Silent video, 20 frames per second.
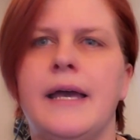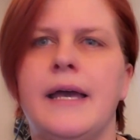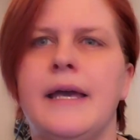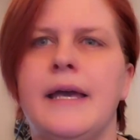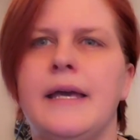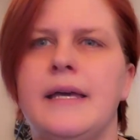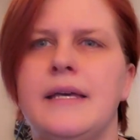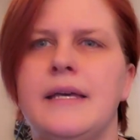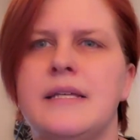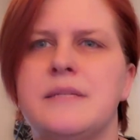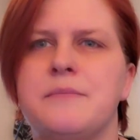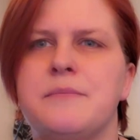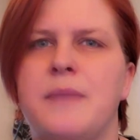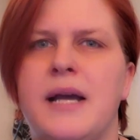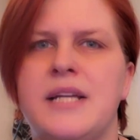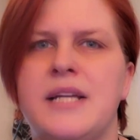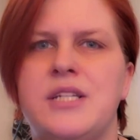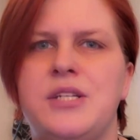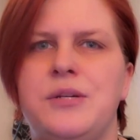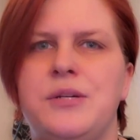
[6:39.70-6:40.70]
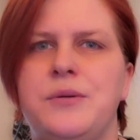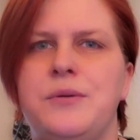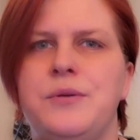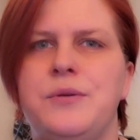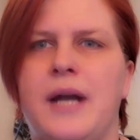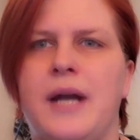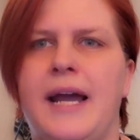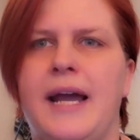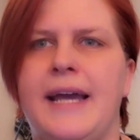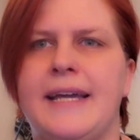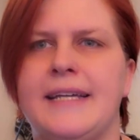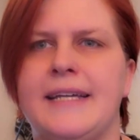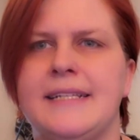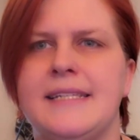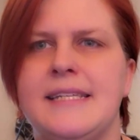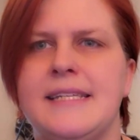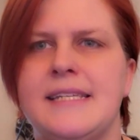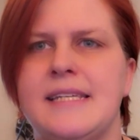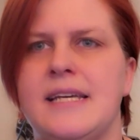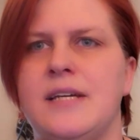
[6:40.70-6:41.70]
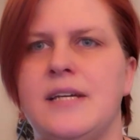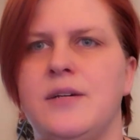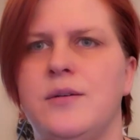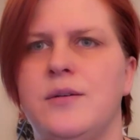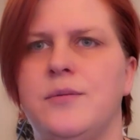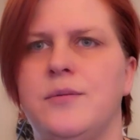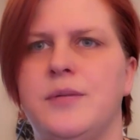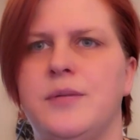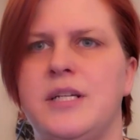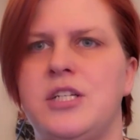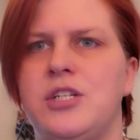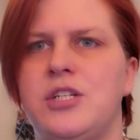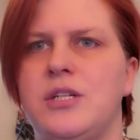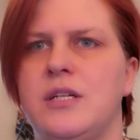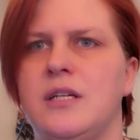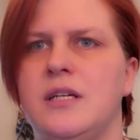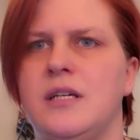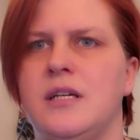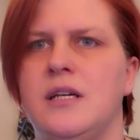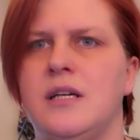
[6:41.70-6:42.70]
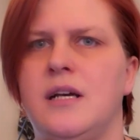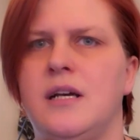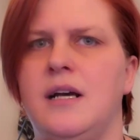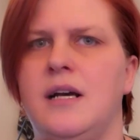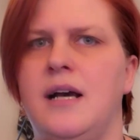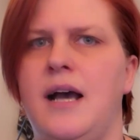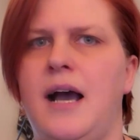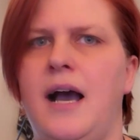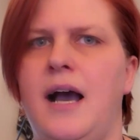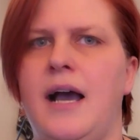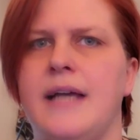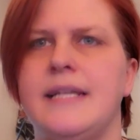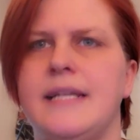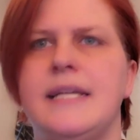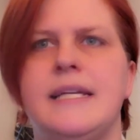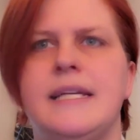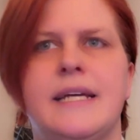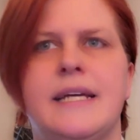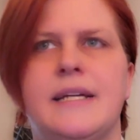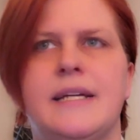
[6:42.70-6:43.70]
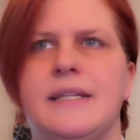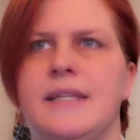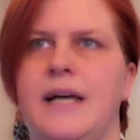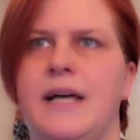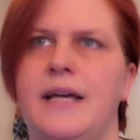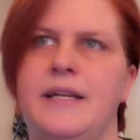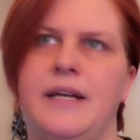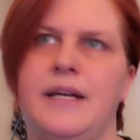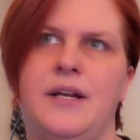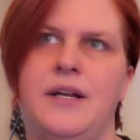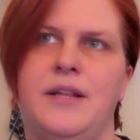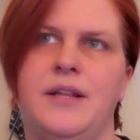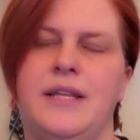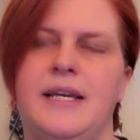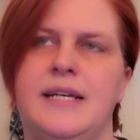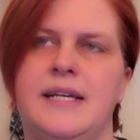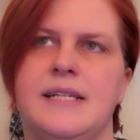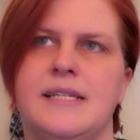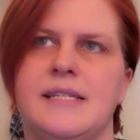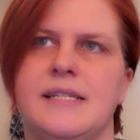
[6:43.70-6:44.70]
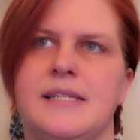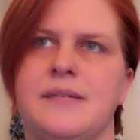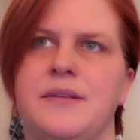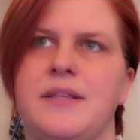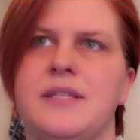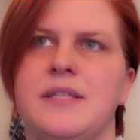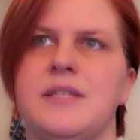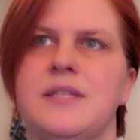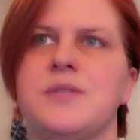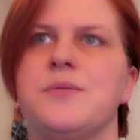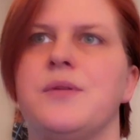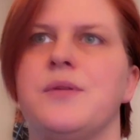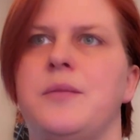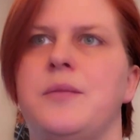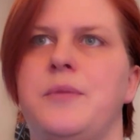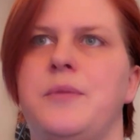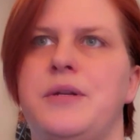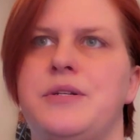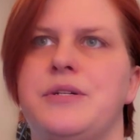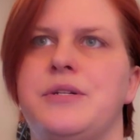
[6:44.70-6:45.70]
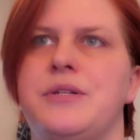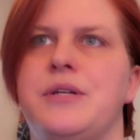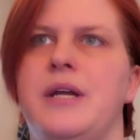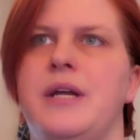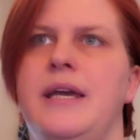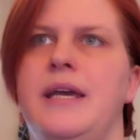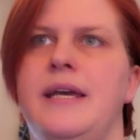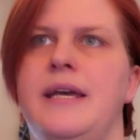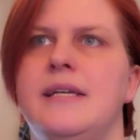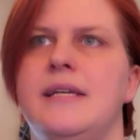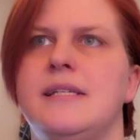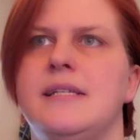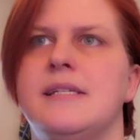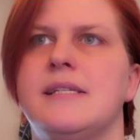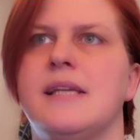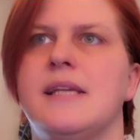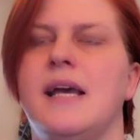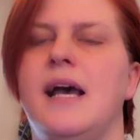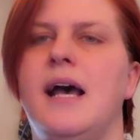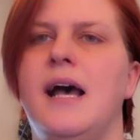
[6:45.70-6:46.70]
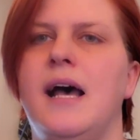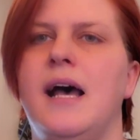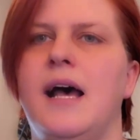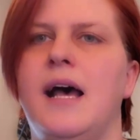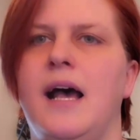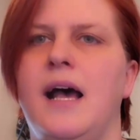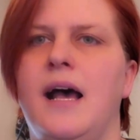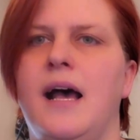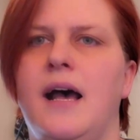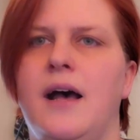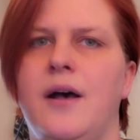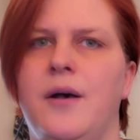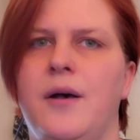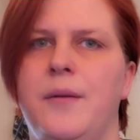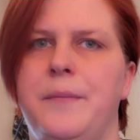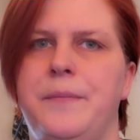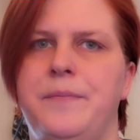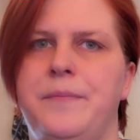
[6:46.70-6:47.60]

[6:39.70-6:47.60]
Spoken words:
is my two dragons, which I didn't get a lot done on this. And this is what the picture is. Yeah,